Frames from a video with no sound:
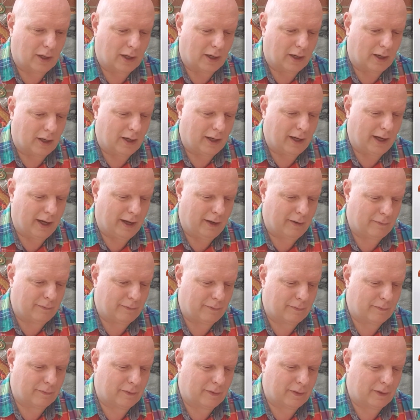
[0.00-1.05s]
I
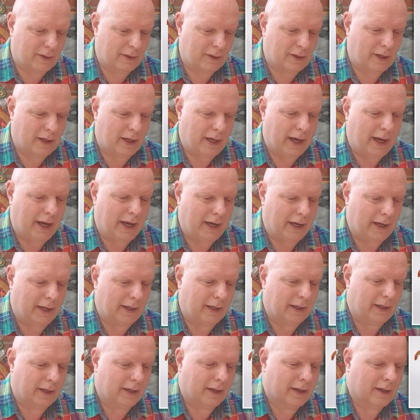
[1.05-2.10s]
have
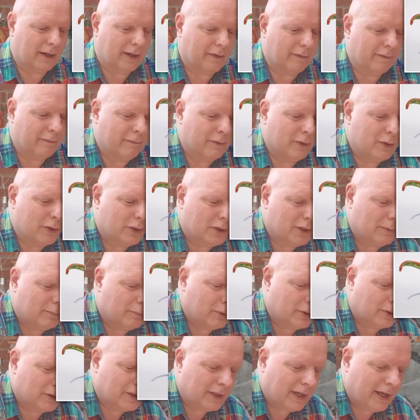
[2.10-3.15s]
a
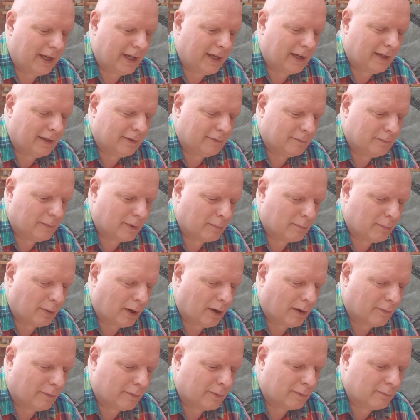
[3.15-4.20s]
vertebrate here,
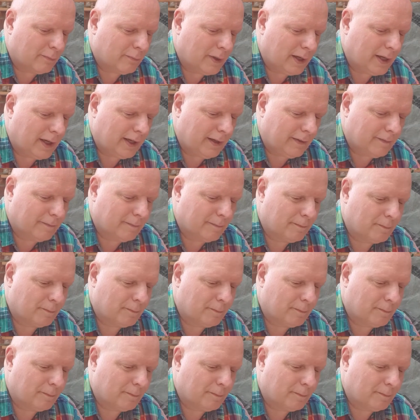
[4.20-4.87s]
apart from me.